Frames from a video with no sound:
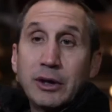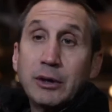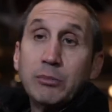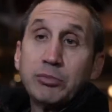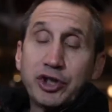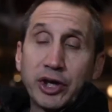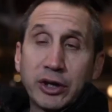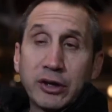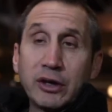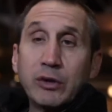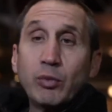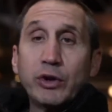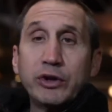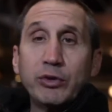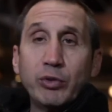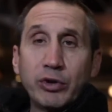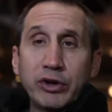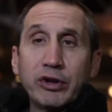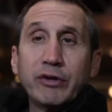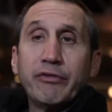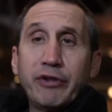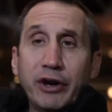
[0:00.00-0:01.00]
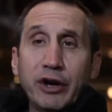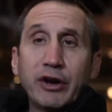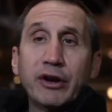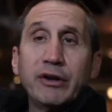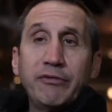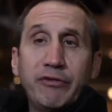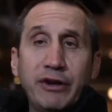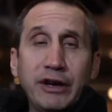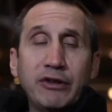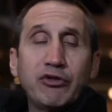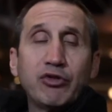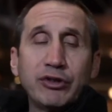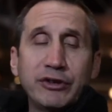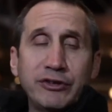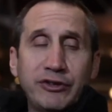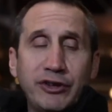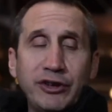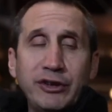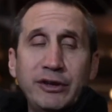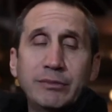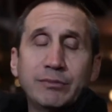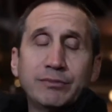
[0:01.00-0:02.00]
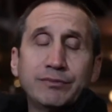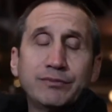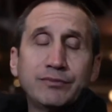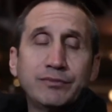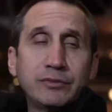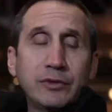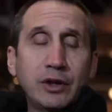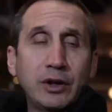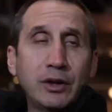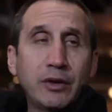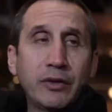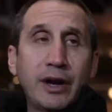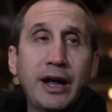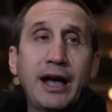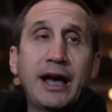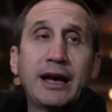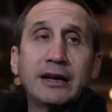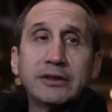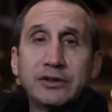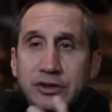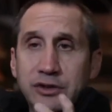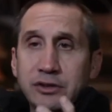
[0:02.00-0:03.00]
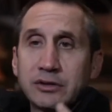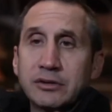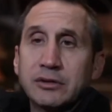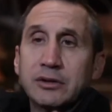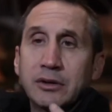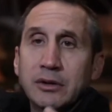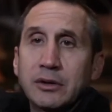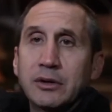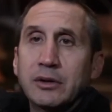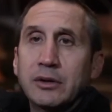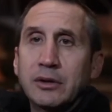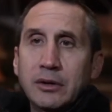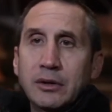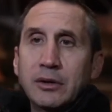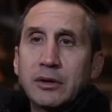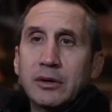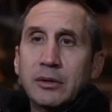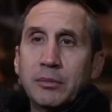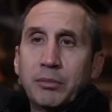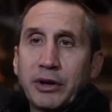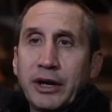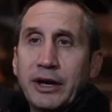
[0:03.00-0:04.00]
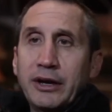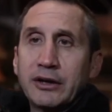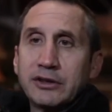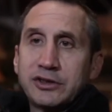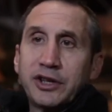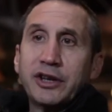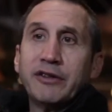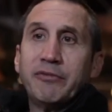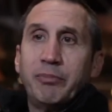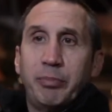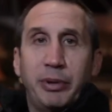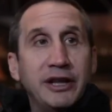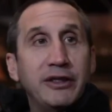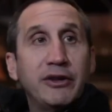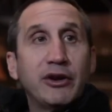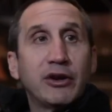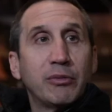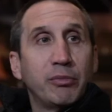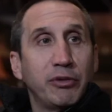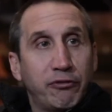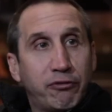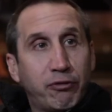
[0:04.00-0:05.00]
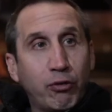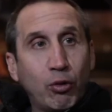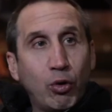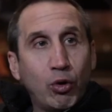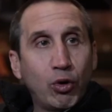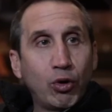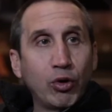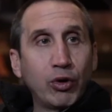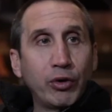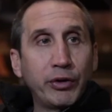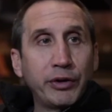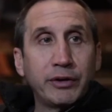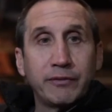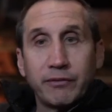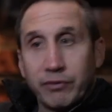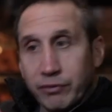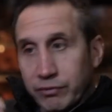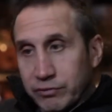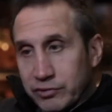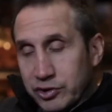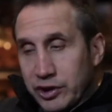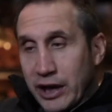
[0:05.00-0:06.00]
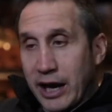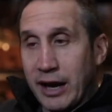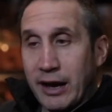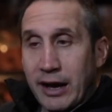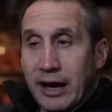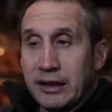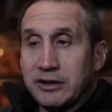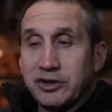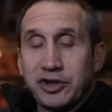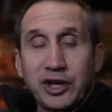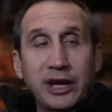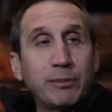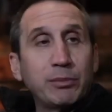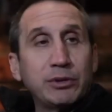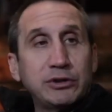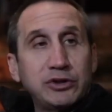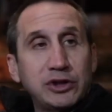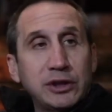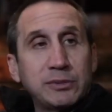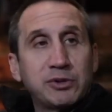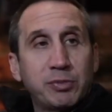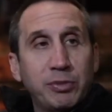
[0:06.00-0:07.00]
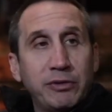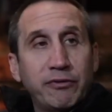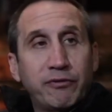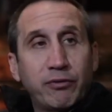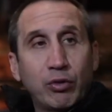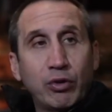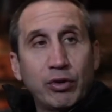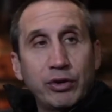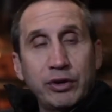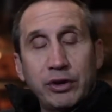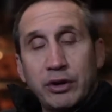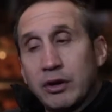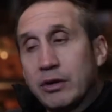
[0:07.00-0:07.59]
particularly when you're with a very veteran team, that has players that have been there before and have had championships before.